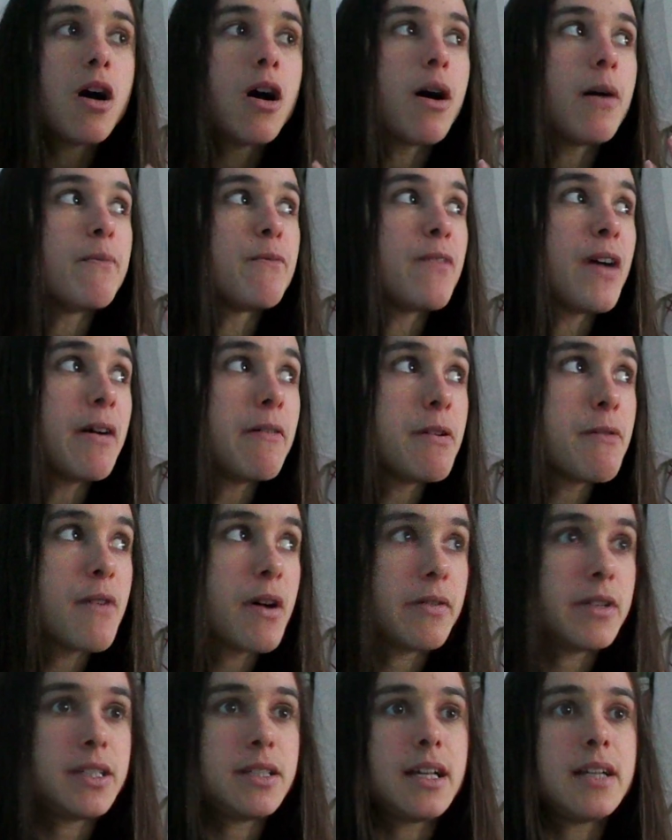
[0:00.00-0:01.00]
I'm very,
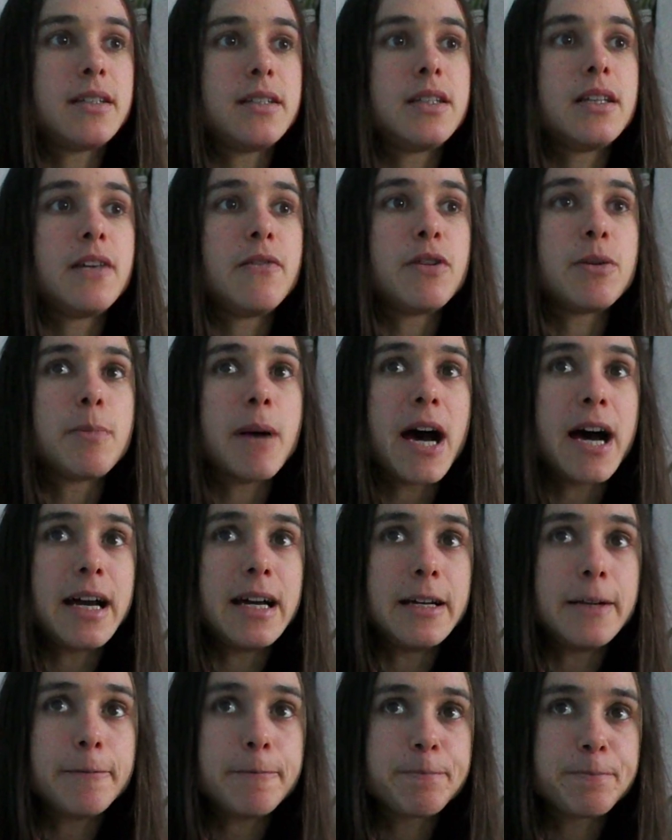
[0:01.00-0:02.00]
very sensitive to
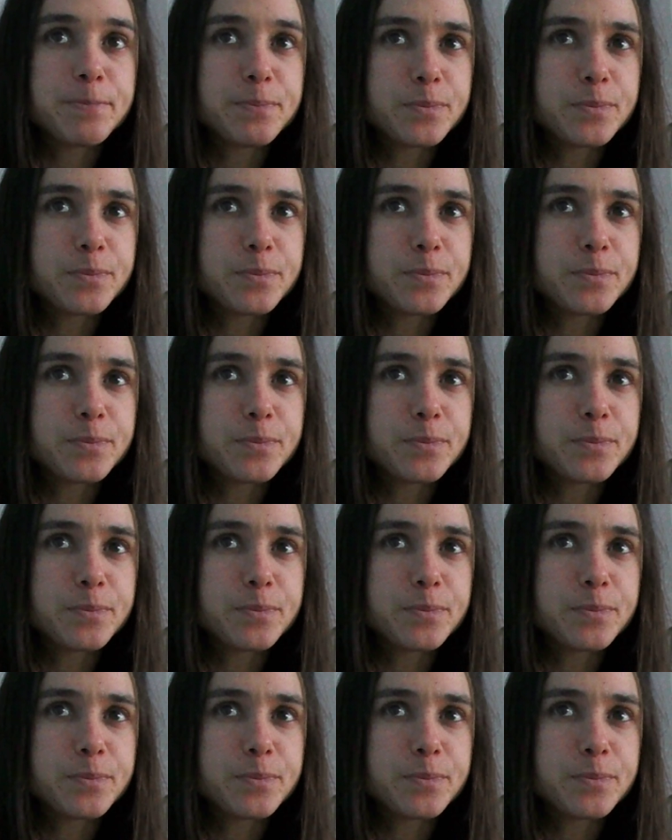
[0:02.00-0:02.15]
pain.